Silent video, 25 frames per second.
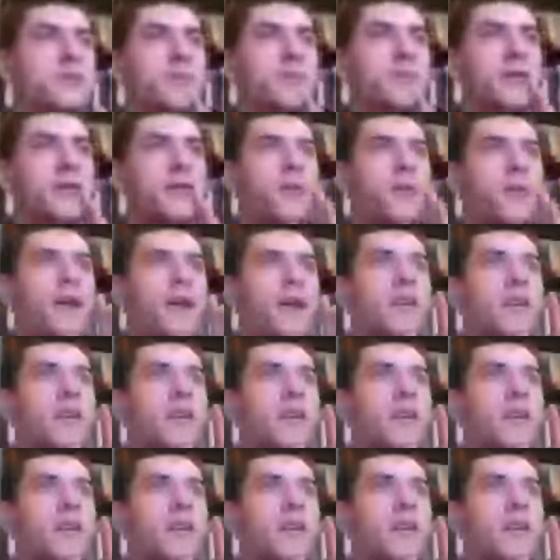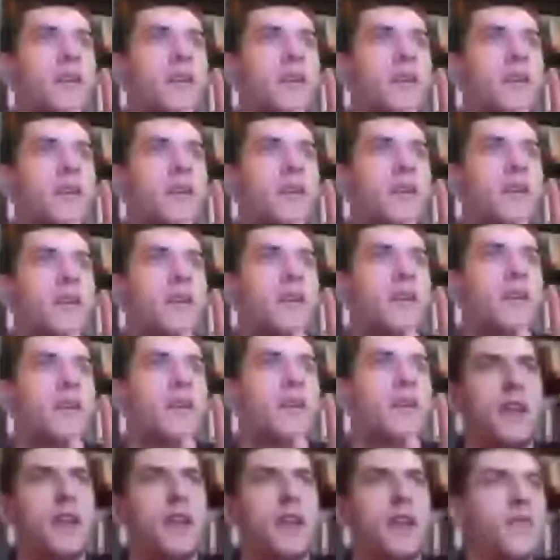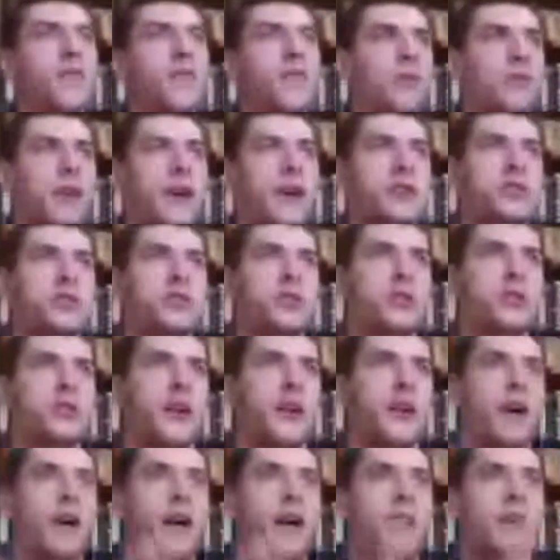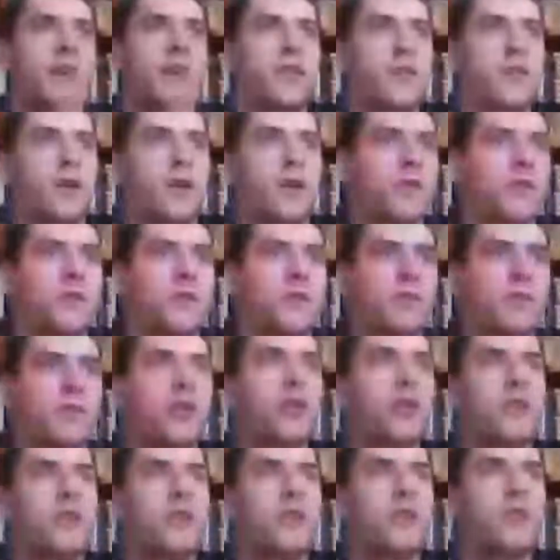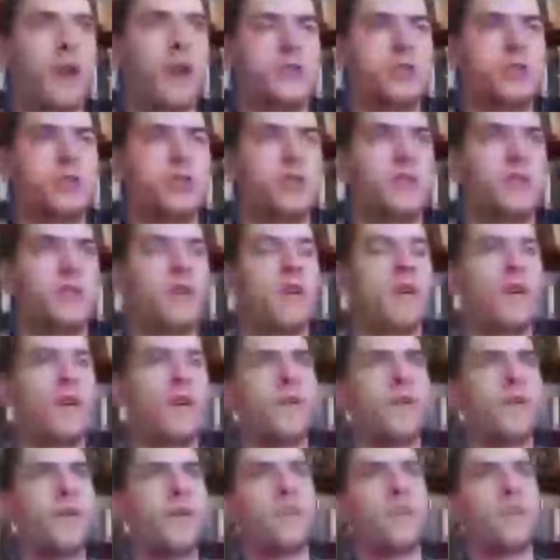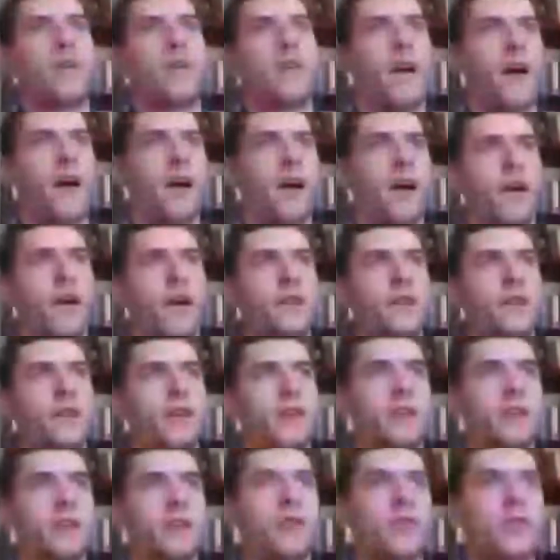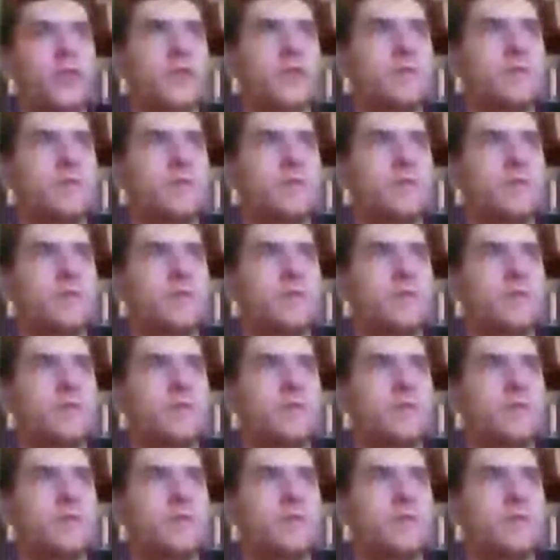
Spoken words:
between their evil nature and their good nature, and